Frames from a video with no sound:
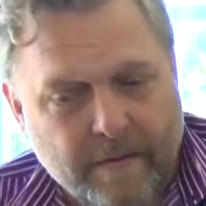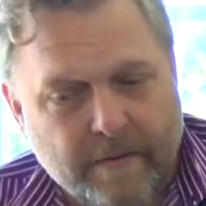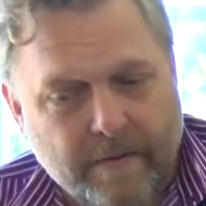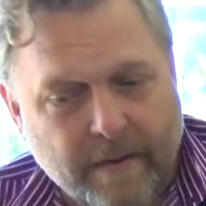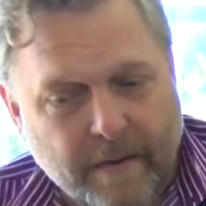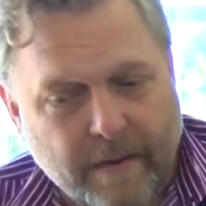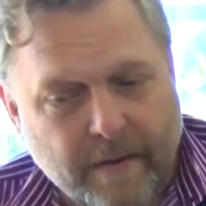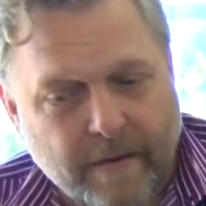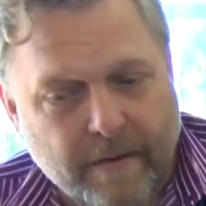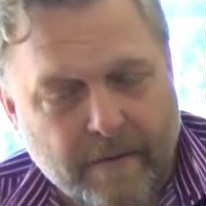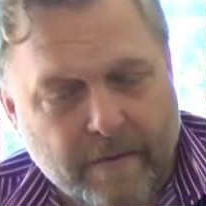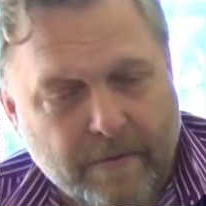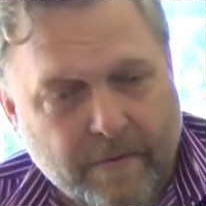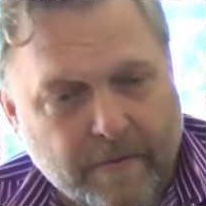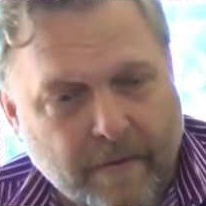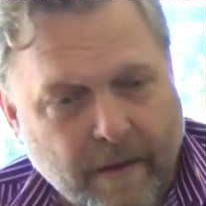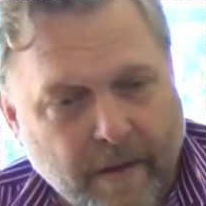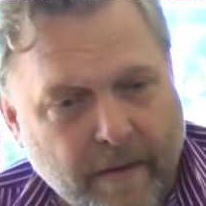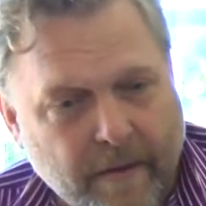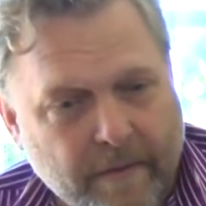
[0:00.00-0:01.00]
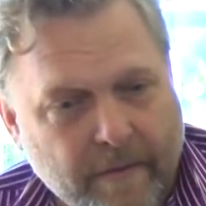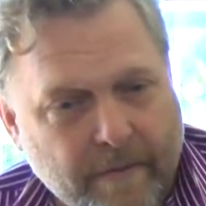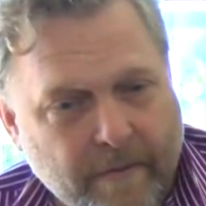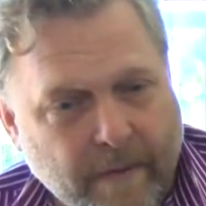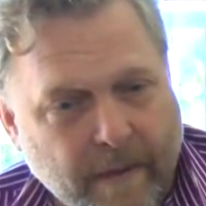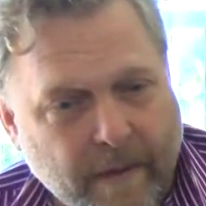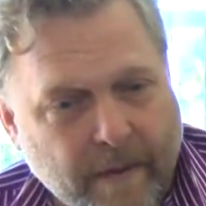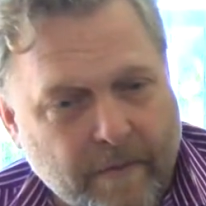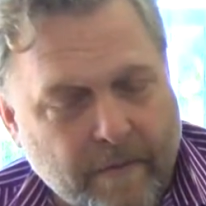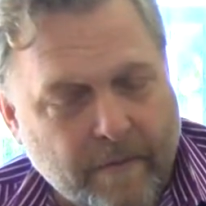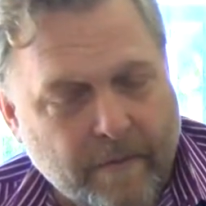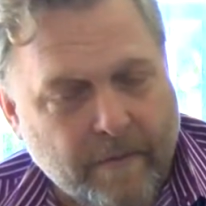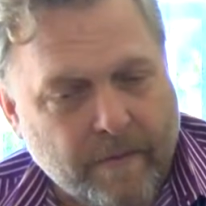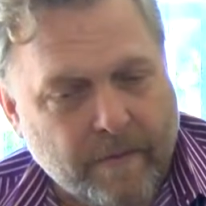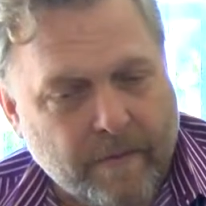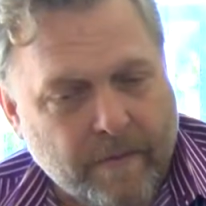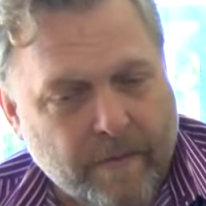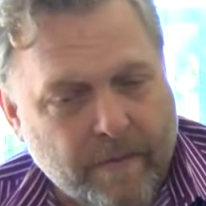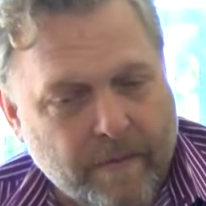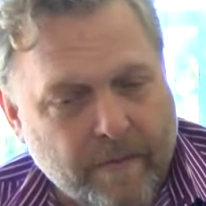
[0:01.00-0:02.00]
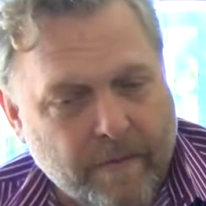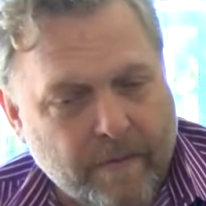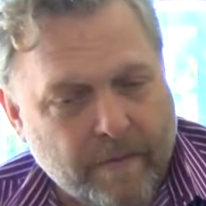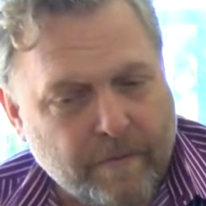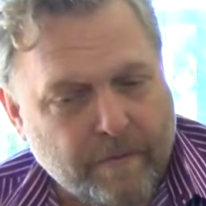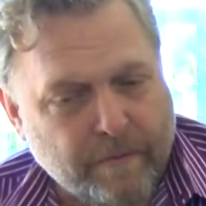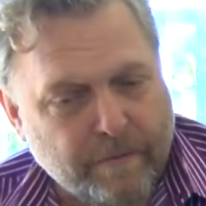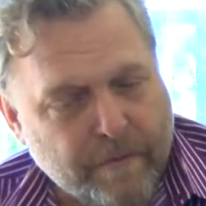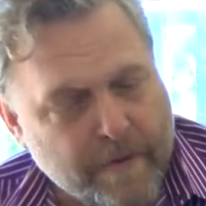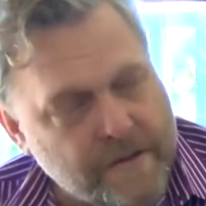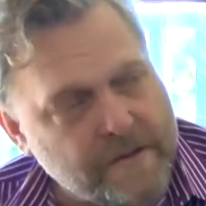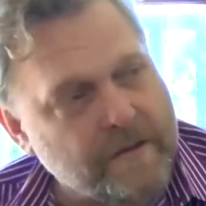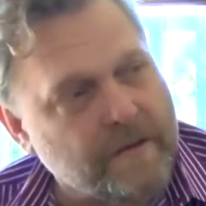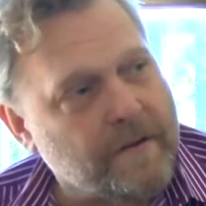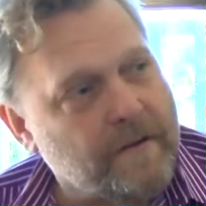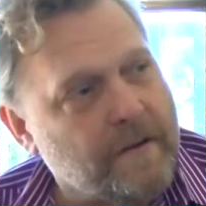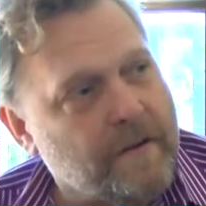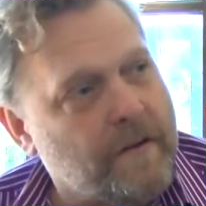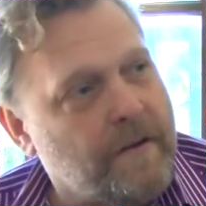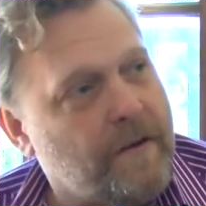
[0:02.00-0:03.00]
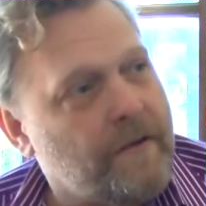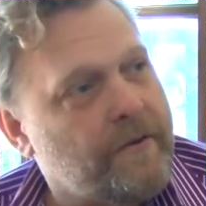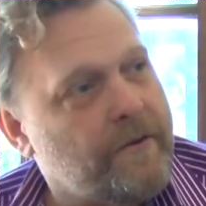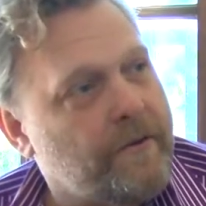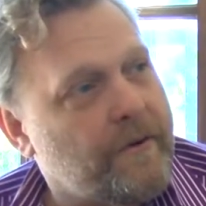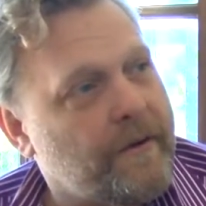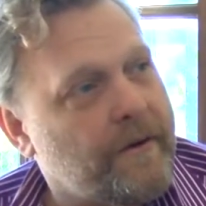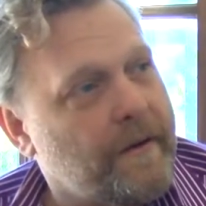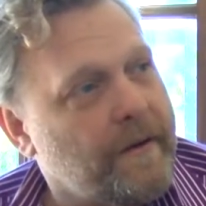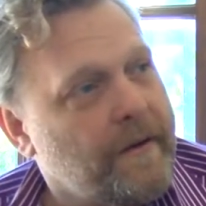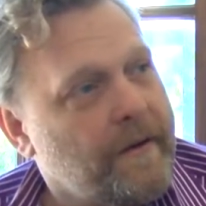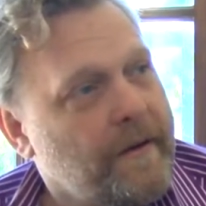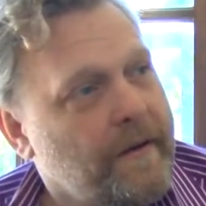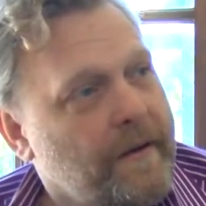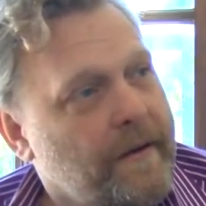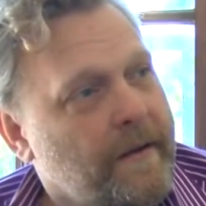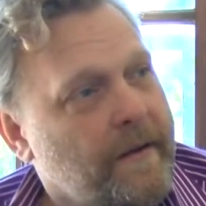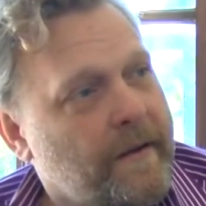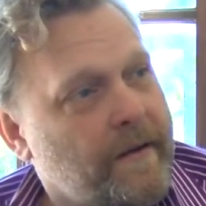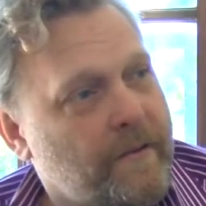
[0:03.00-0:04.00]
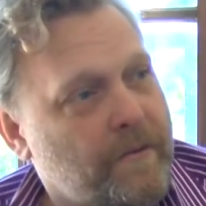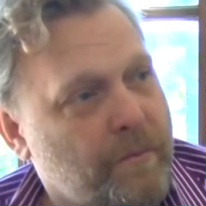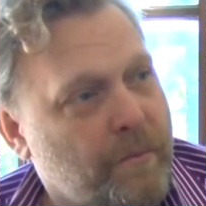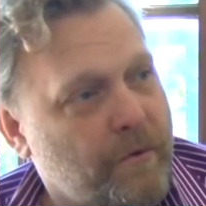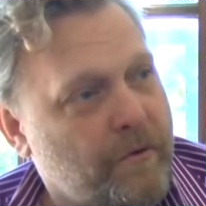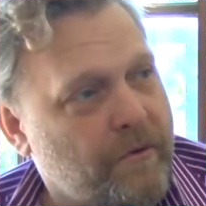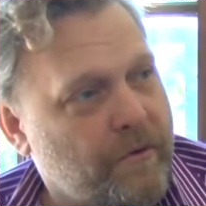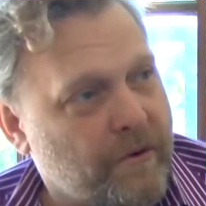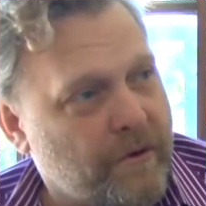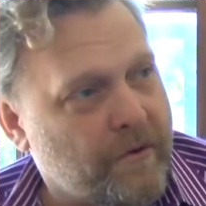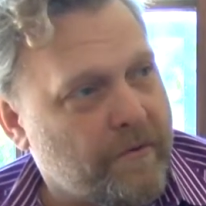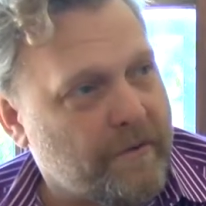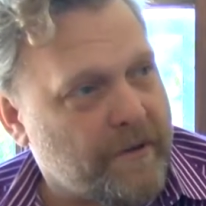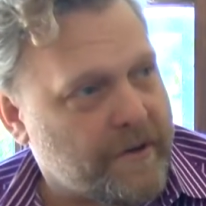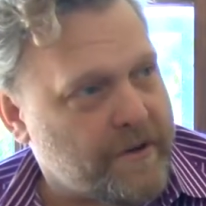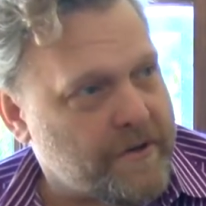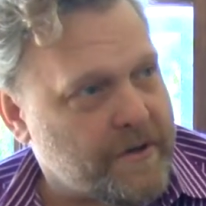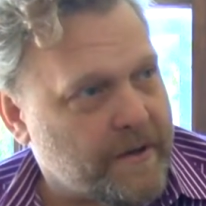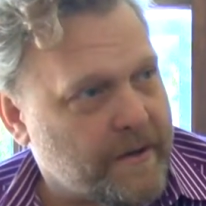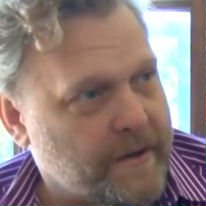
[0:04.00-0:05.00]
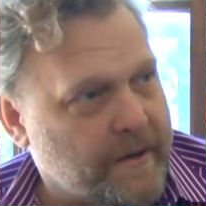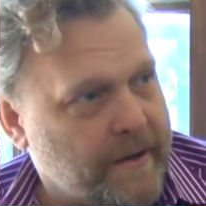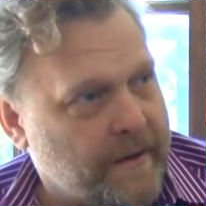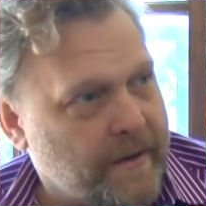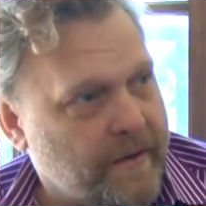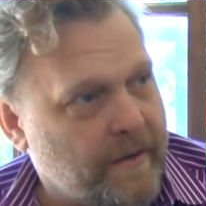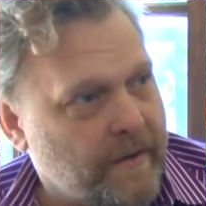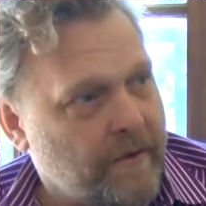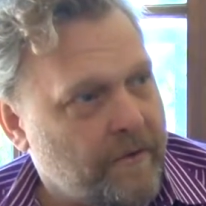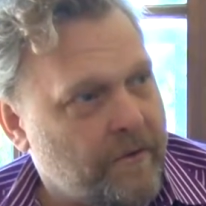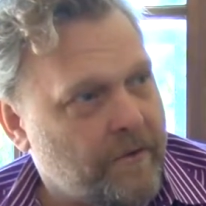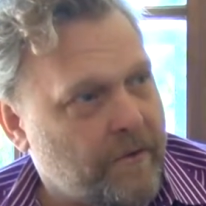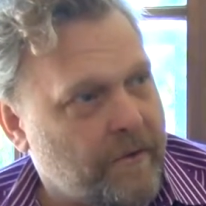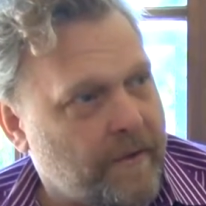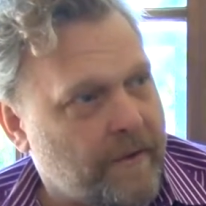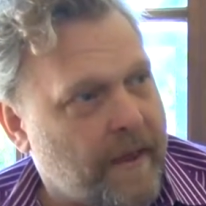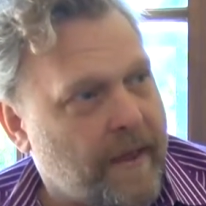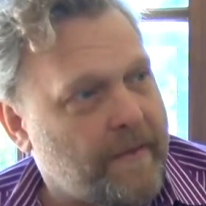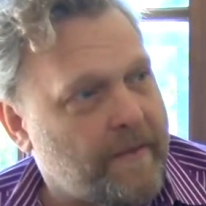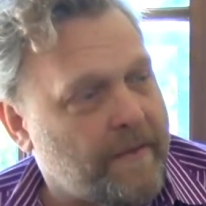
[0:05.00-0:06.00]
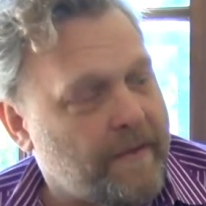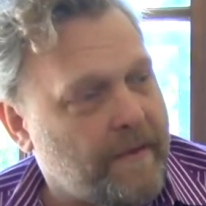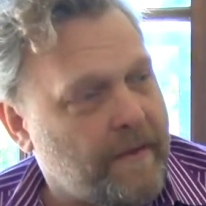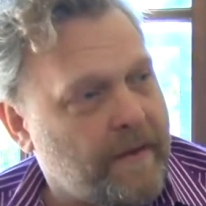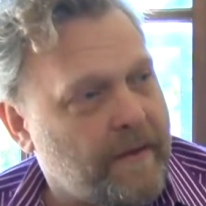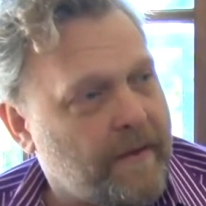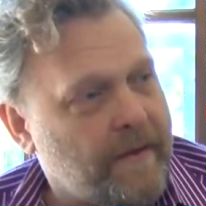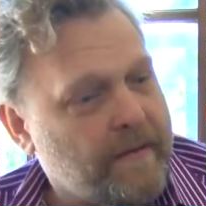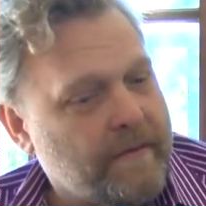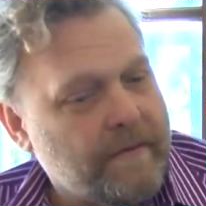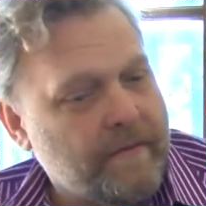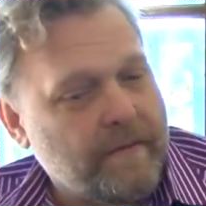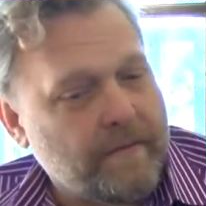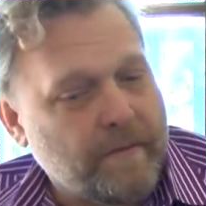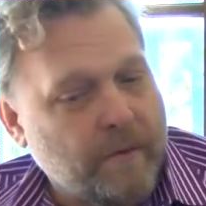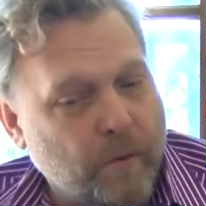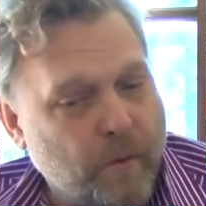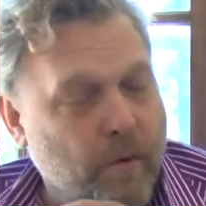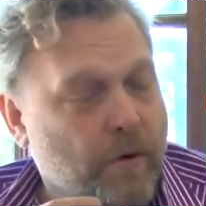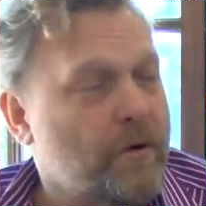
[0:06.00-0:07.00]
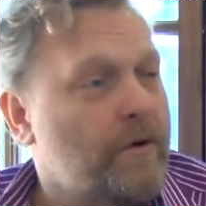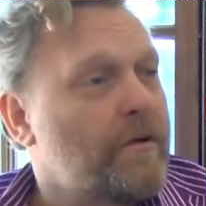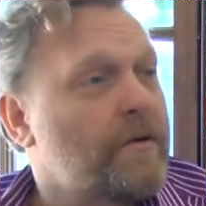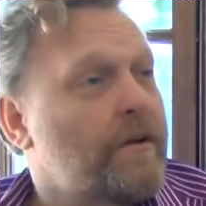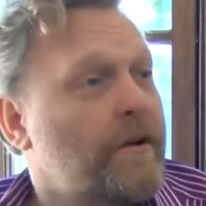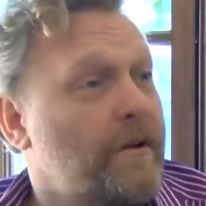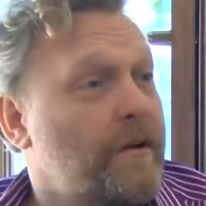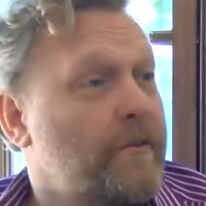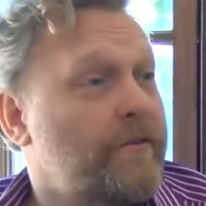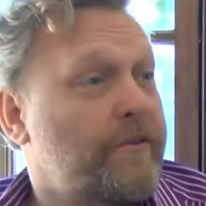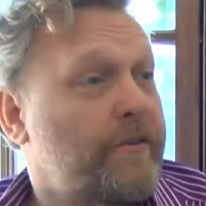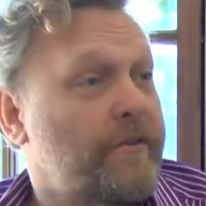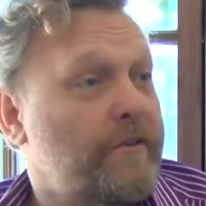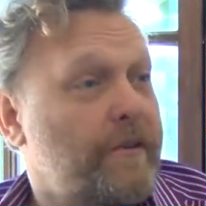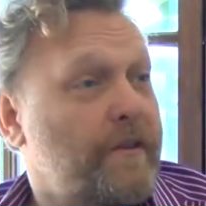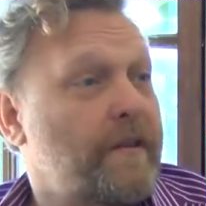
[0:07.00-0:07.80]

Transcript: thing is that, that the, the physical culture is preserved digitally so that the oral culture, the